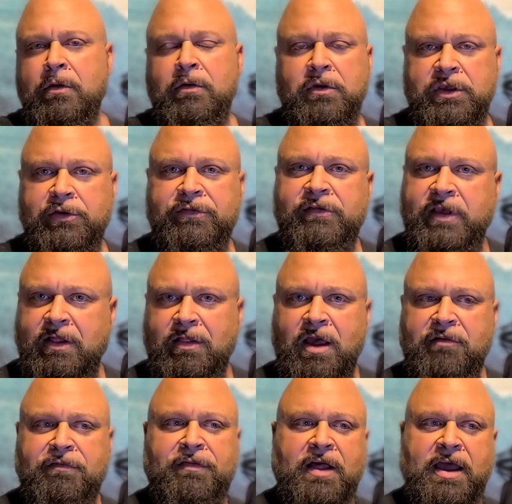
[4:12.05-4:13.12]
You'll see a
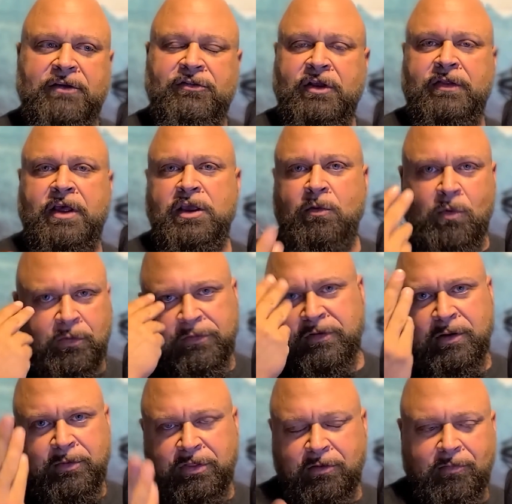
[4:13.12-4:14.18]
light flashing that you won't see
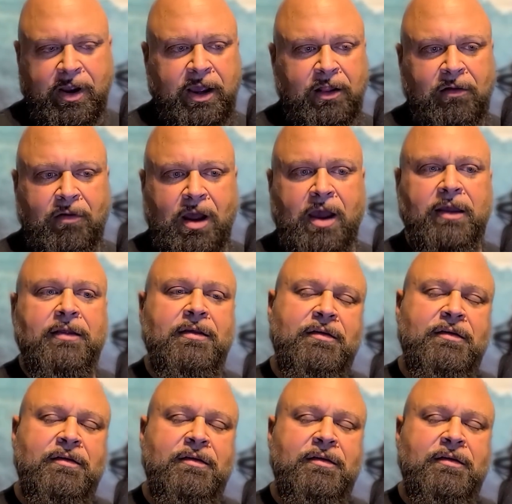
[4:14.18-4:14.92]
with your regular eye.